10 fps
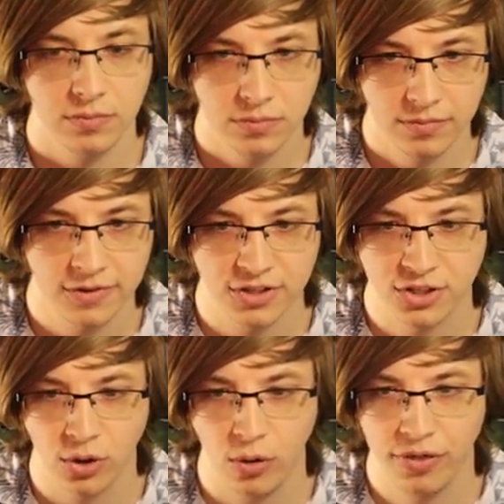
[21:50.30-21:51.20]
the
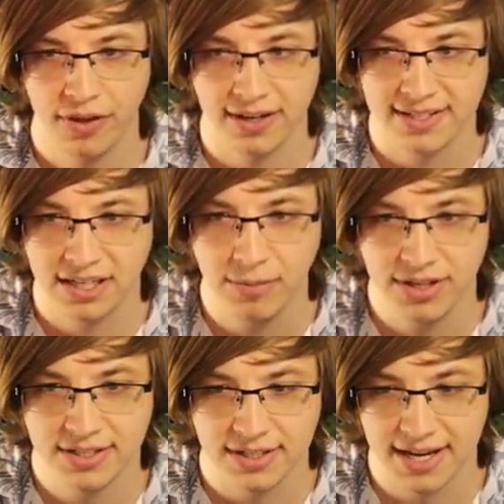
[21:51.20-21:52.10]
soul thing, because some of
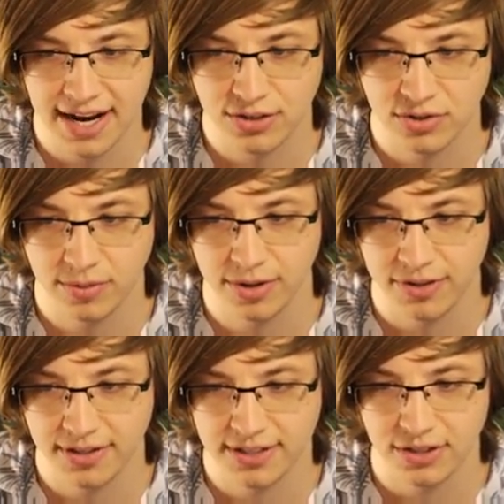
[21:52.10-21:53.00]
these attacks are some of the
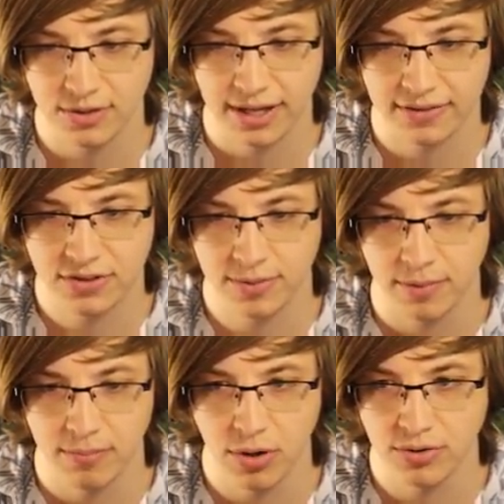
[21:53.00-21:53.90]
things that do like some of the most